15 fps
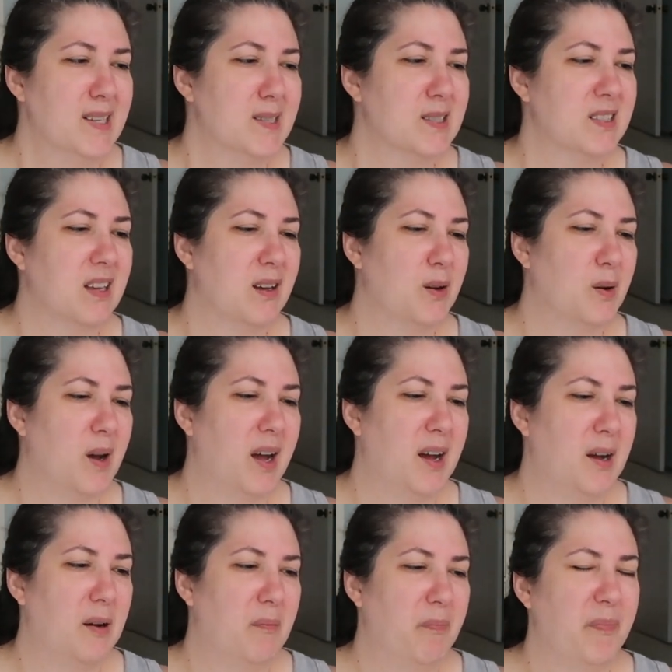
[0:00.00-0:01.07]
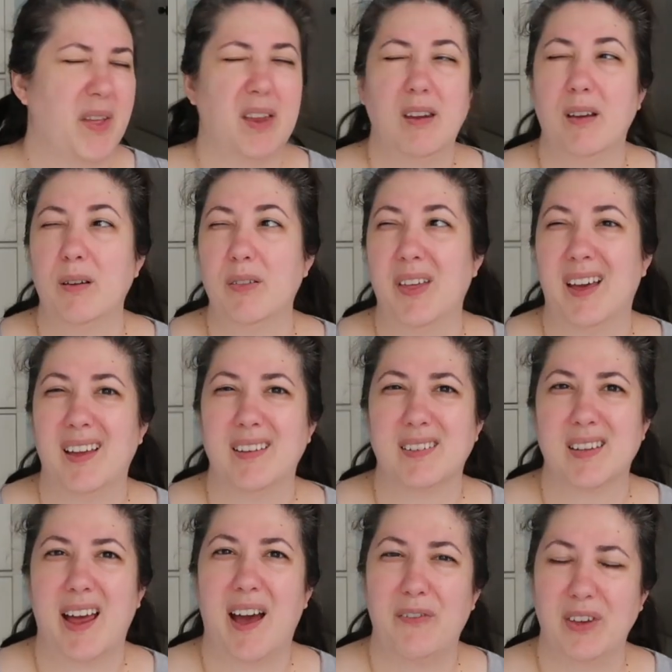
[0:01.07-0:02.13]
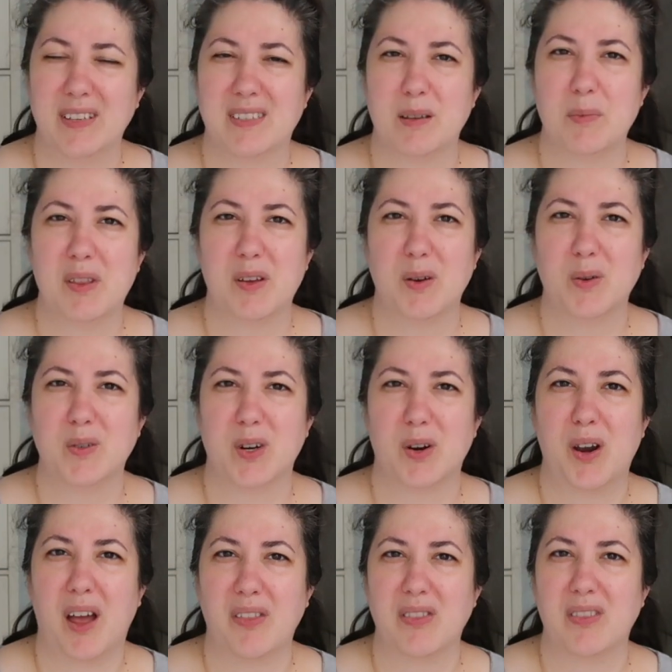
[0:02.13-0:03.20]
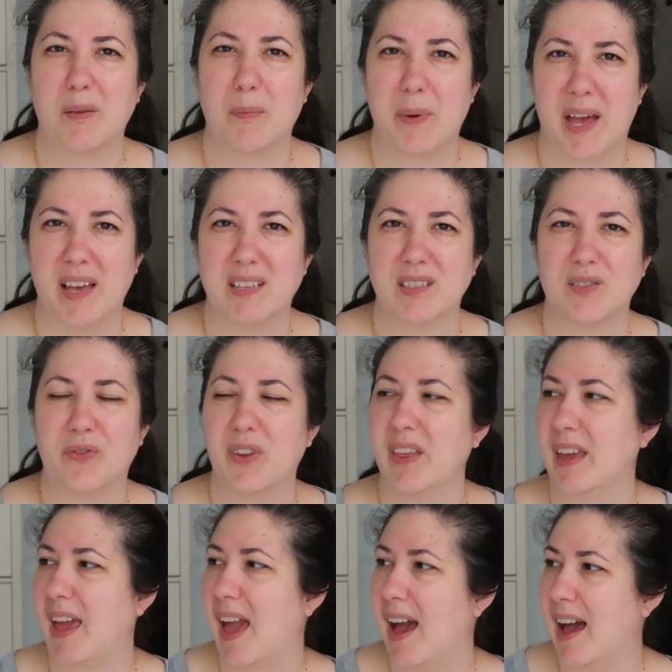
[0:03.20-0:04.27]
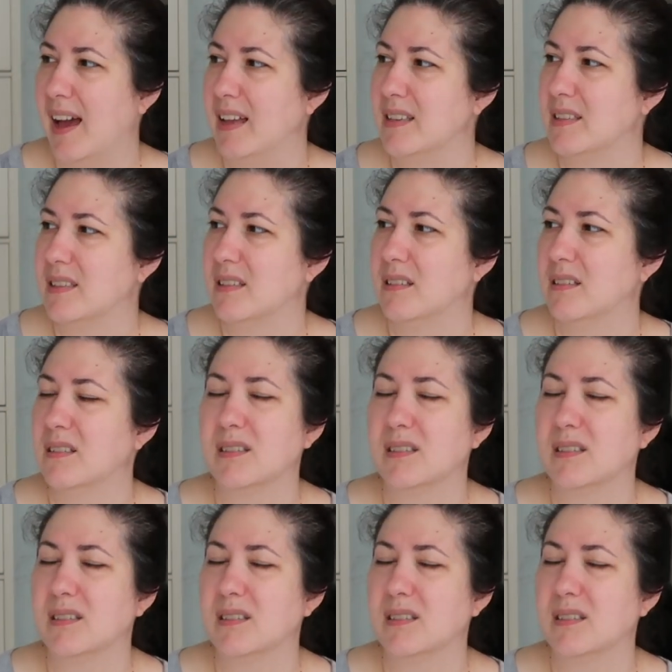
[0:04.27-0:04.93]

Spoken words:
So I know that having some of those are not the best for the cats.